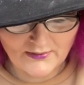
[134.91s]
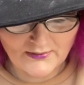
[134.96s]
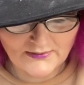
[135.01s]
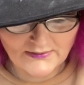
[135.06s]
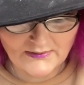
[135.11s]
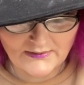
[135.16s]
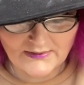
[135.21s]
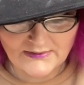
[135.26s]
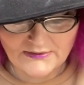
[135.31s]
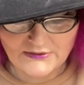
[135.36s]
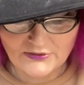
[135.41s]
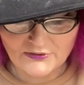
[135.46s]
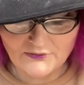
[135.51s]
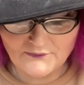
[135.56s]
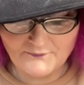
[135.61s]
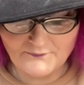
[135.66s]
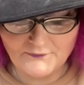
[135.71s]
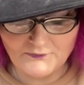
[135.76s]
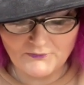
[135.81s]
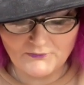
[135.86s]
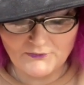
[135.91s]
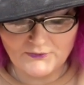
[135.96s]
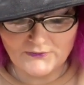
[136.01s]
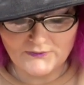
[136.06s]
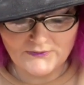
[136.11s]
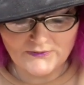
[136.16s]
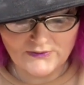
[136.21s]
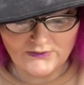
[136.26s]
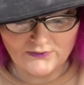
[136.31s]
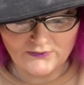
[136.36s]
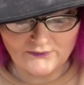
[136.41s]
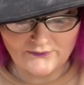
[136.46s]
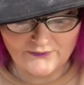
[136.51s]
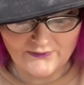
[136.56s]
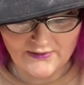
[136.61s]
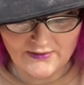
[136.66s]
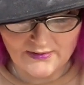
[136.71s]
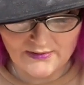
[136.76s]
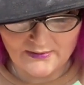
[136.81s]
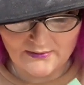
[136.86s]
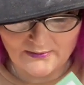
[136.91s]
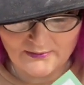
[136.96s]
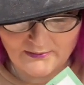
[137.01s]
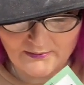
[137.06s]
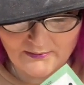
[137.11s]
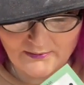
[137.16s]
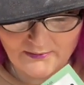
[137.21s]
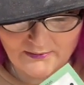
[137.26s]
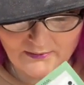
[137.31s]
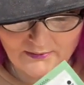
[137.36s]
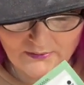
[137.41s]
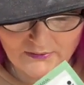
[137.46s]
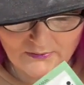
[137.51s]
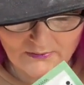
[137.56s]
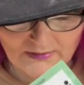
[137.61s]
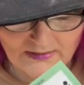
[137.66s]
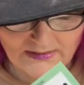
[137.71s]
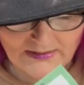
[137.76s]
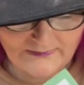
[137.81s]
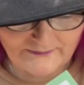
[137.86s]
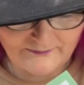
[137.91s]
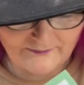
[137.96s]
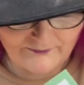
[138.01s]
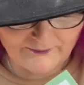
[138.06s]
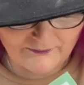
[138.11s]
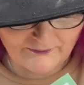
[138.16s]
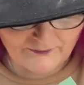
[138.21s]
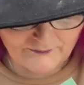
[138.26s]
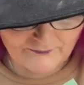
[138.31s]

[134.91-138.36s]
So there's two full moons on the 27th.